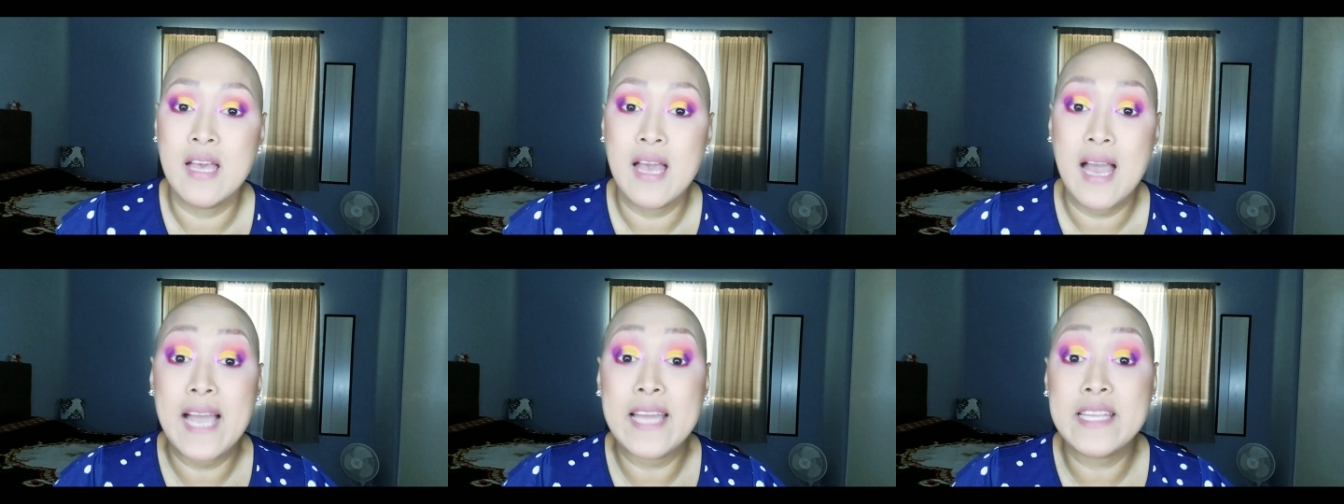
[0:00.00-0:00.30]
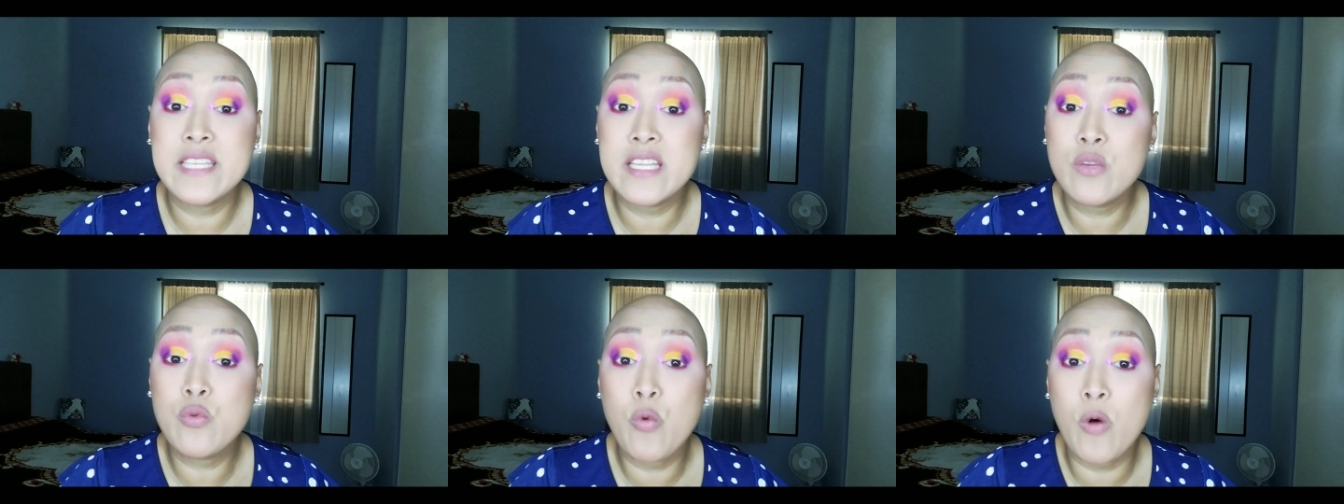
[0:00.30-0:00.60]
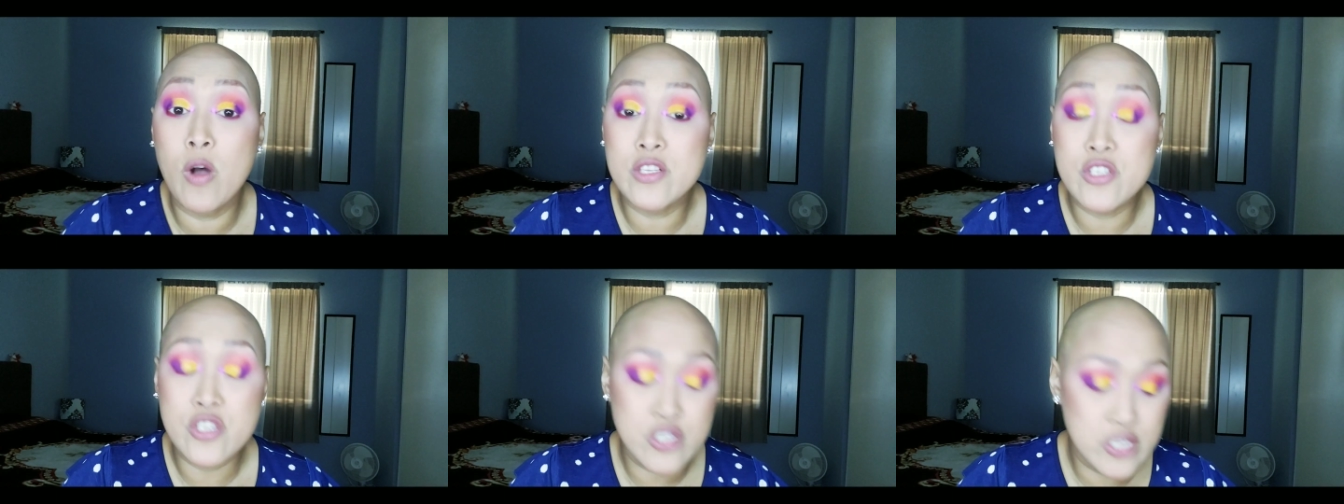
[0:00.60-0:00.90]
I did
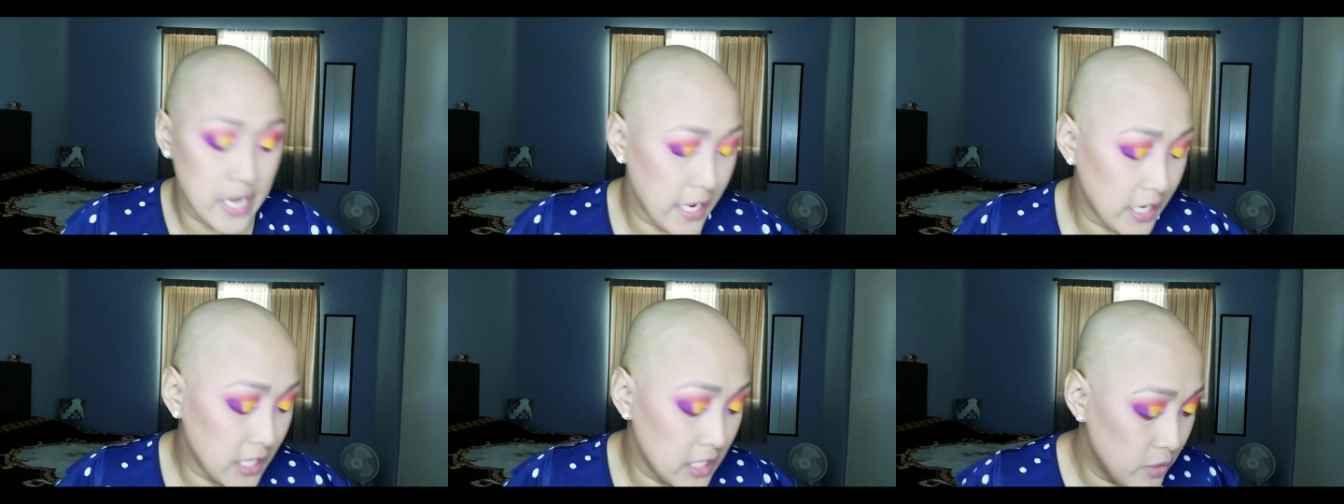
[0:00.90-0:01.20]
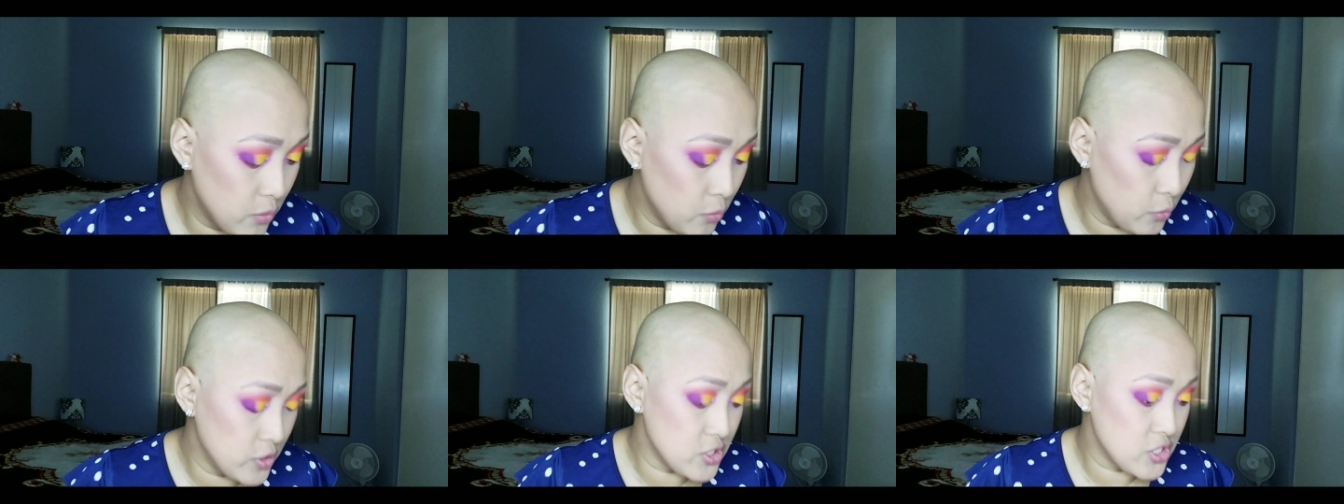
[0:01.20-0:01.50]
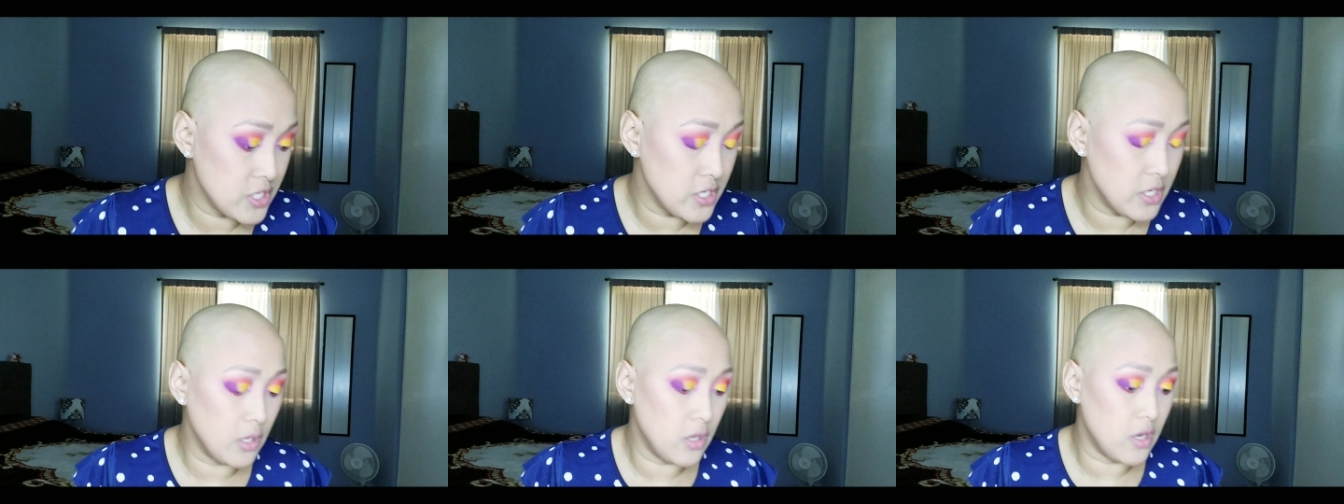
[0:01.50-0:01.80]
watch Jaclyn when
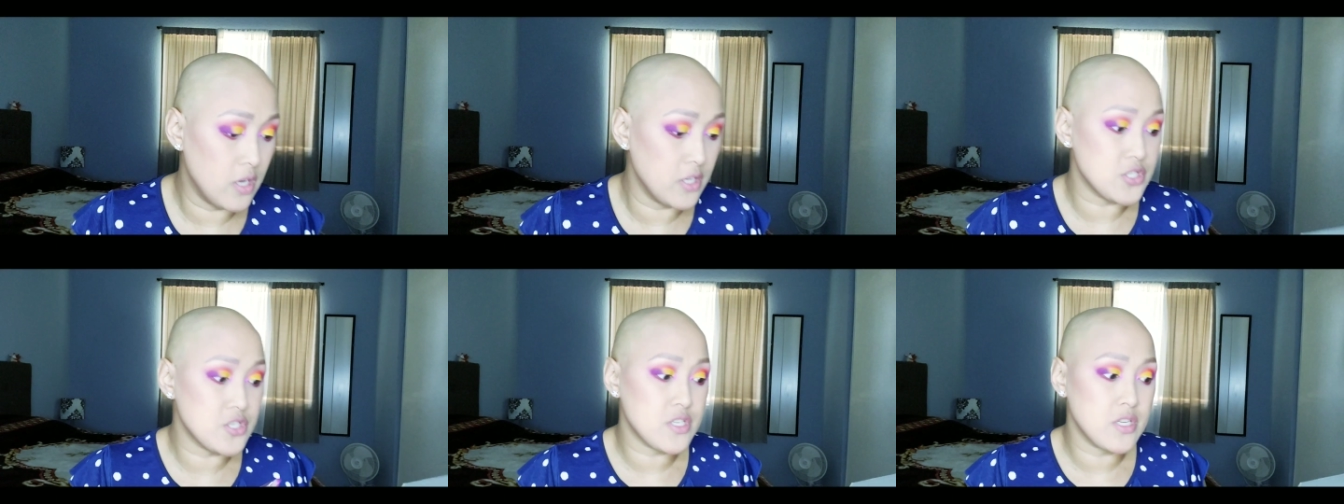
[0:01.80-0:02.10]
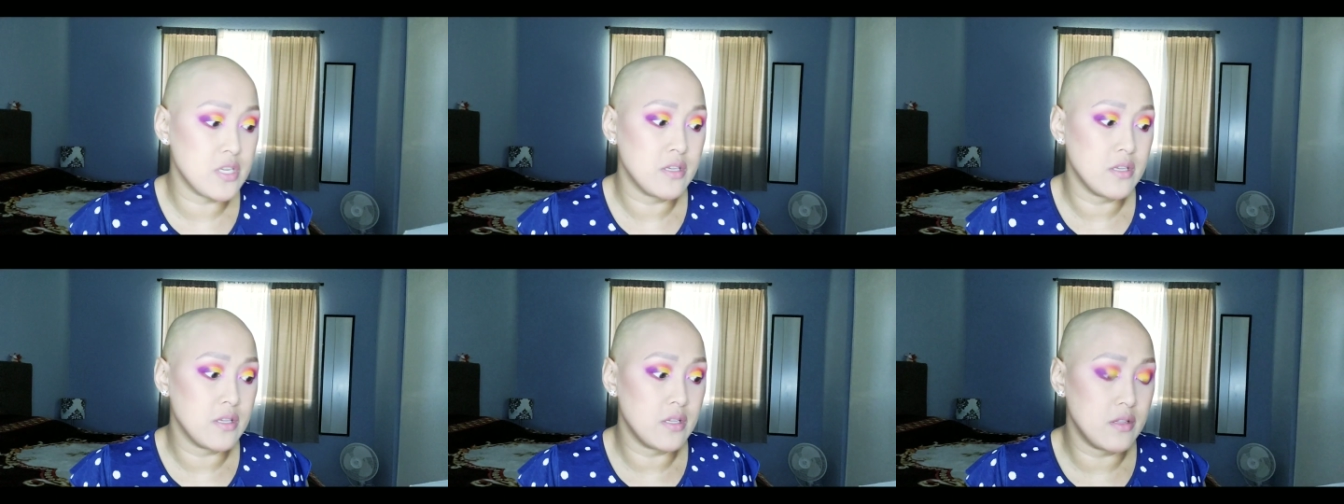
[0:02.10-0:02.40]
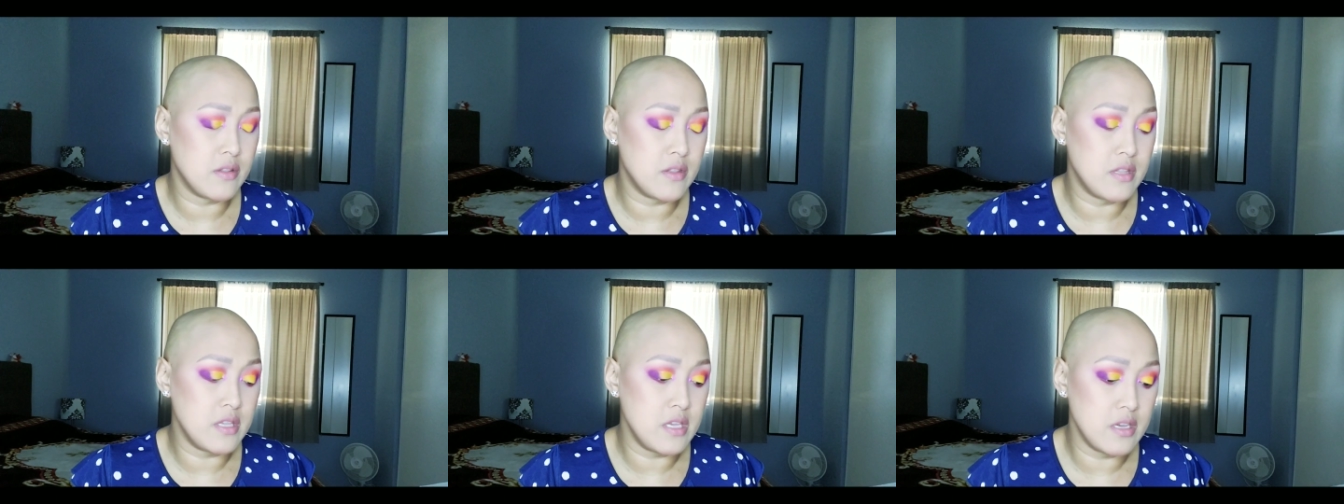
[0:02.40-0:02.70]
she launched
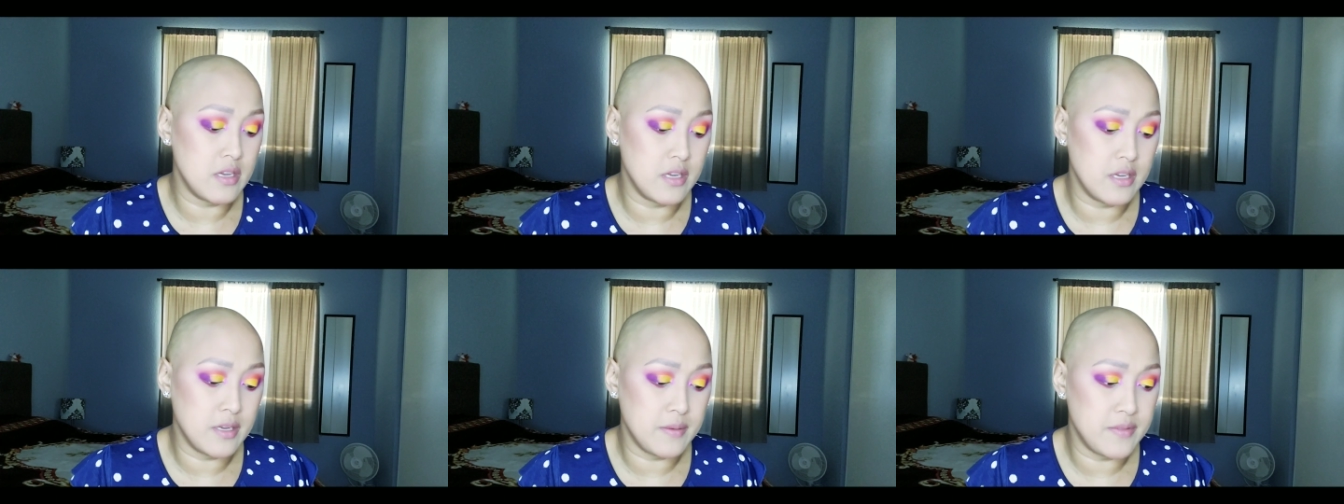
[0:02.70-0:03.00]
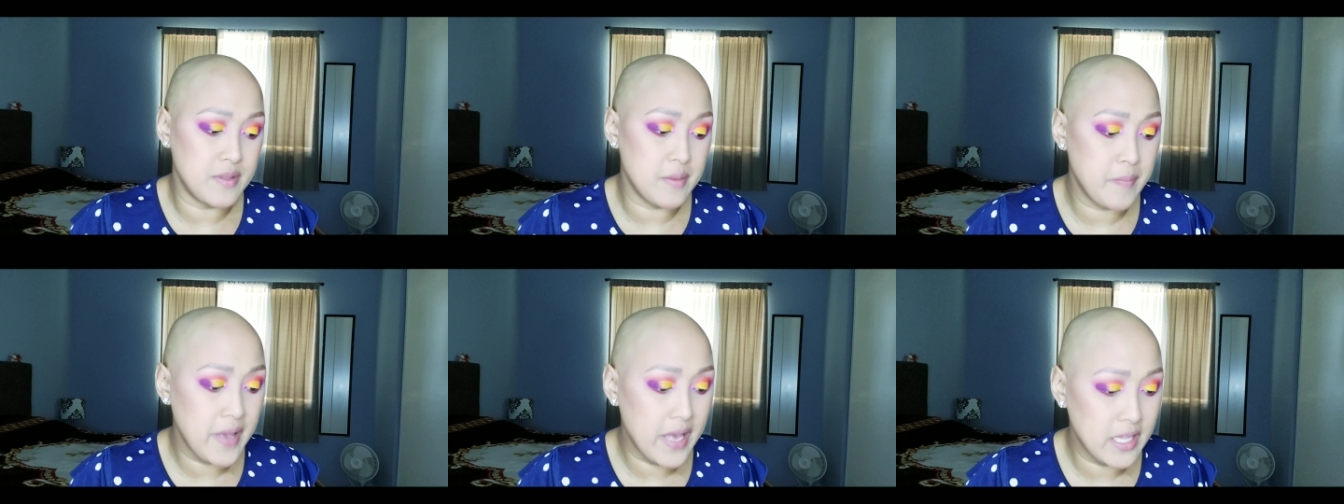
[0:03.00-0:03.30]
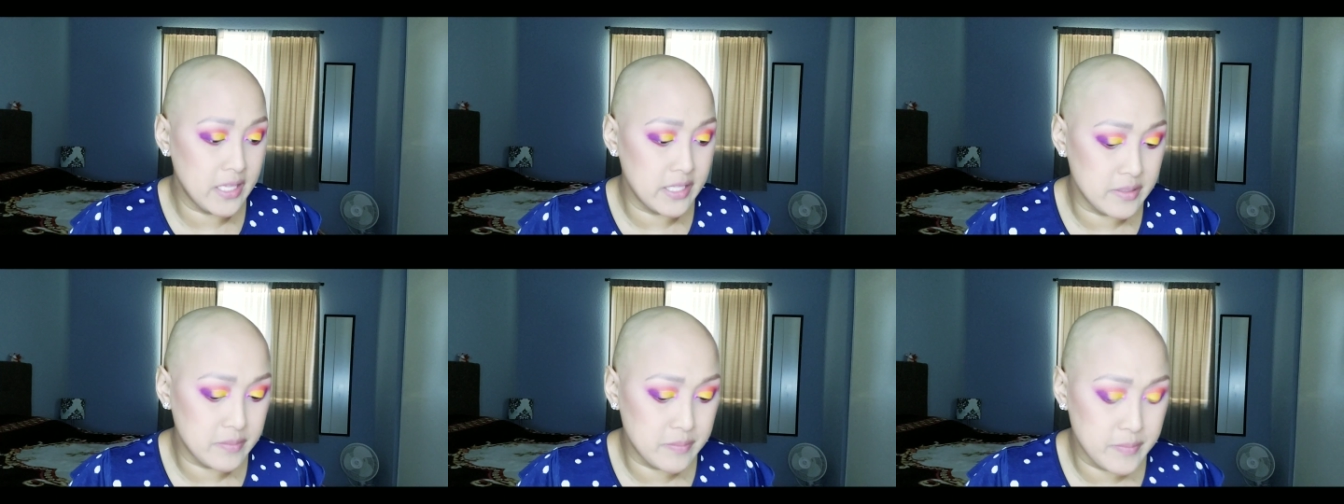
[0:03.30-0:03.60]
the, uh, the
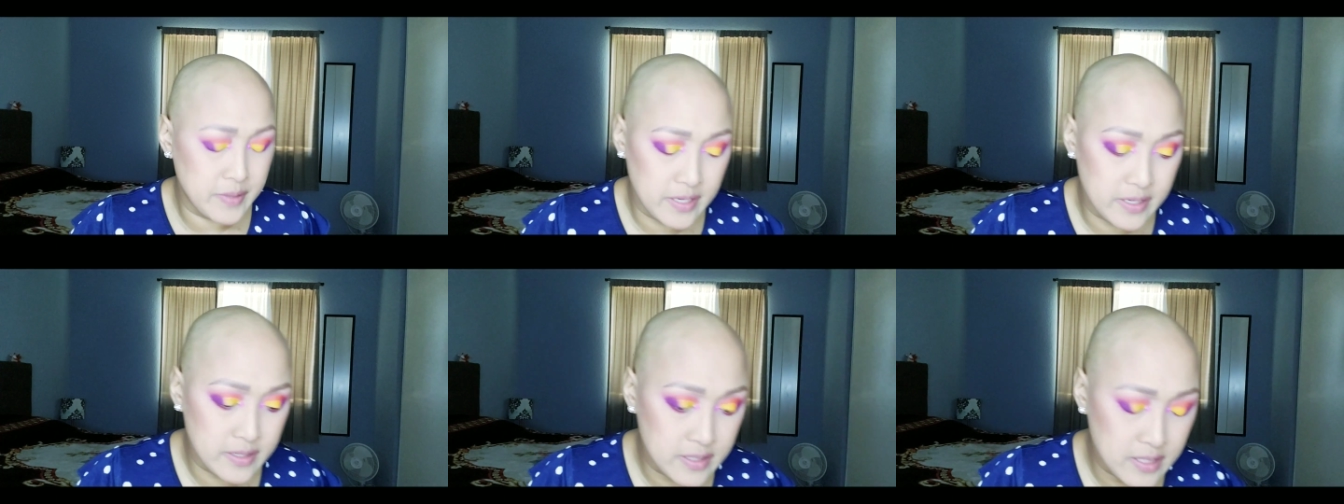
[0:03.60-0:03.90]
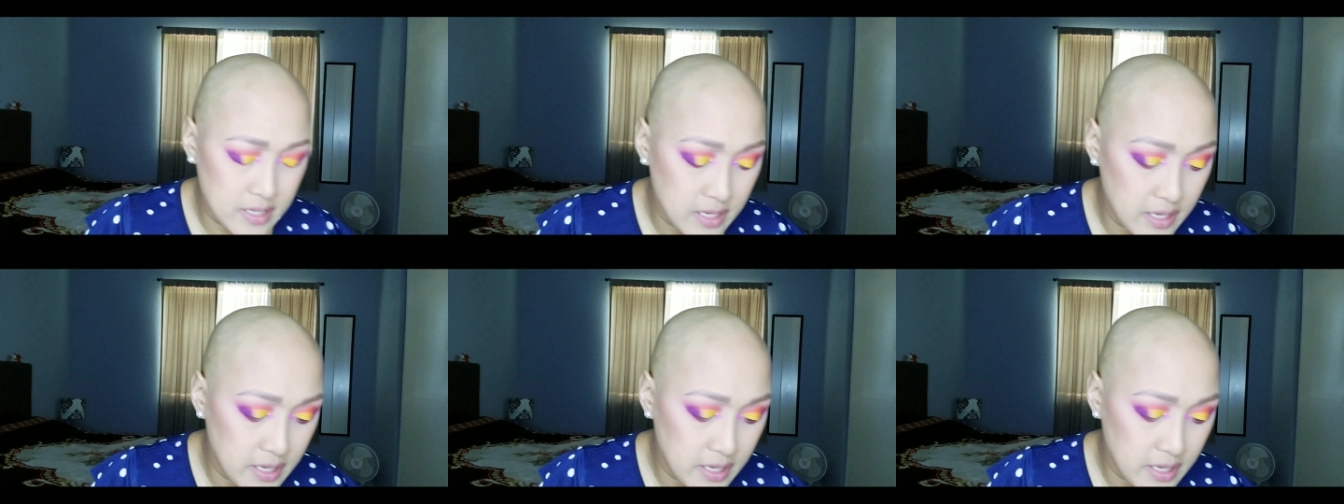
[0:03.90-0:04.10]
palette, but